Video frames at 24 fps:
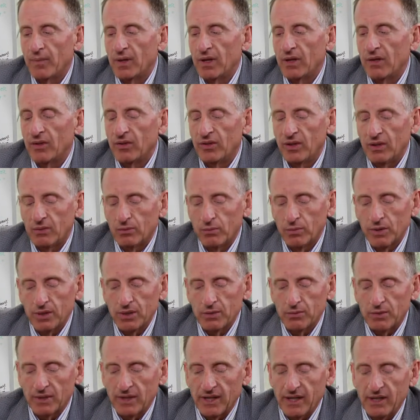is it really
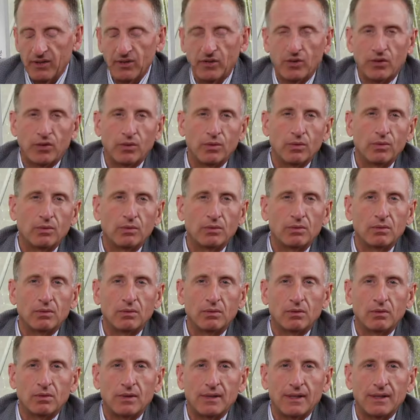relates to
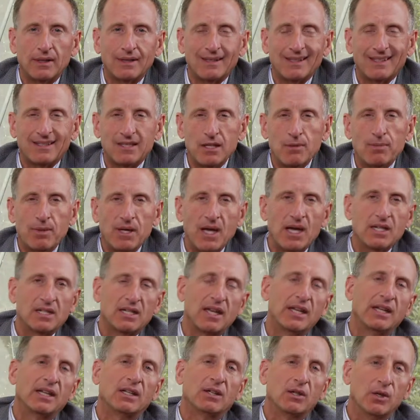CPAs
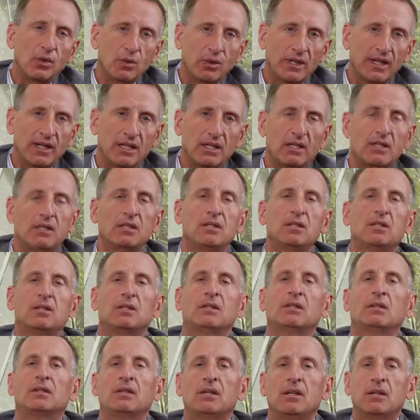getting new leads
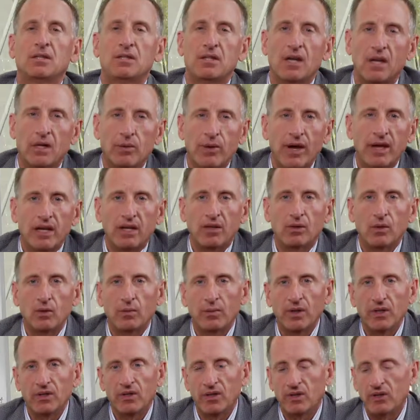and generating new
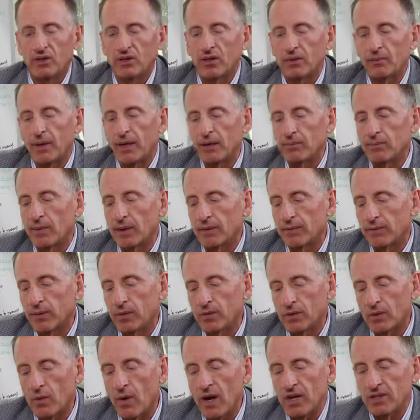business. And my
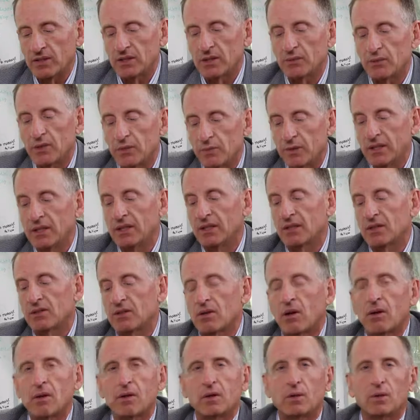first question when reading this
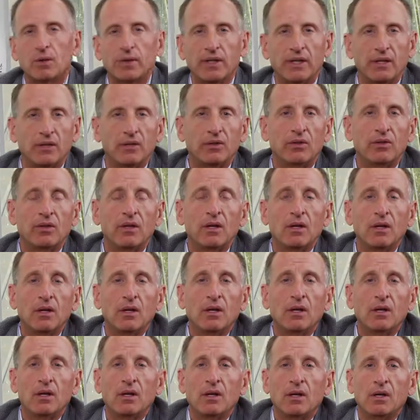article
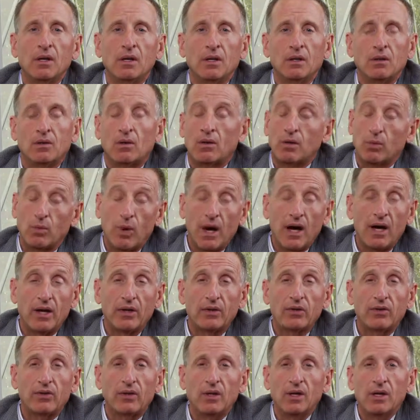
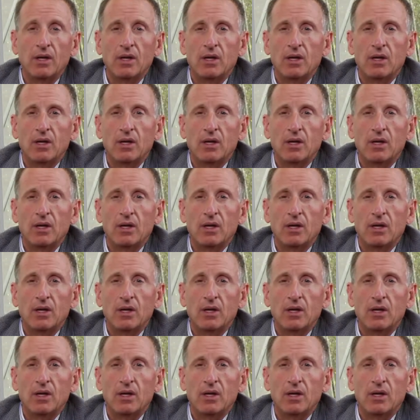was,